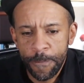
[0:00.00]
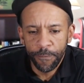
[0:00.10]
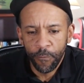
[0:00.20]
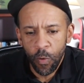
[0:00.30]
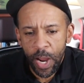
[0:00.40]
The
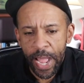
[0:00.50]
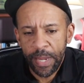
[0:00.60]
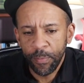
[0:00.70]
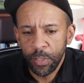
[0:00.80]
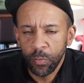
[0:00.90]
4
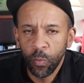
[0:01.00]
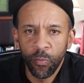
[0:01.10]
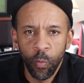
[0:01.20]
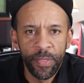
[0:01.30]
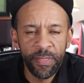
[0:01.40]
hybrid
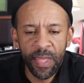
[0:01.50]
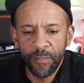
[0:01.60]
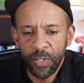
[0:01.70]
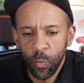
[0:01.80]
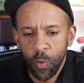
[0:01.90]
was
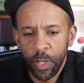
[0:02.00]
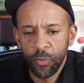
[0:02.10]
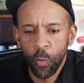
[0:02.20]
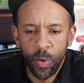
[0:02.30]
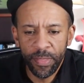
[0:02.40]
171
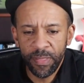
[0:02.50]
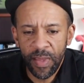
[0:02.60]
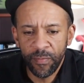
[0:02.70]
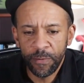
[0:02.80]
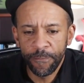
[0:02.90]
to
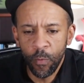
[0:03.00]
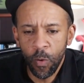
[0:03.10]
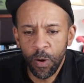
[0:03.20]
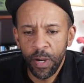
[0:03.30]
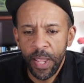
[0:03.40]

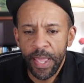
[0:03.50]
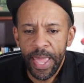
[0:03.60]
174,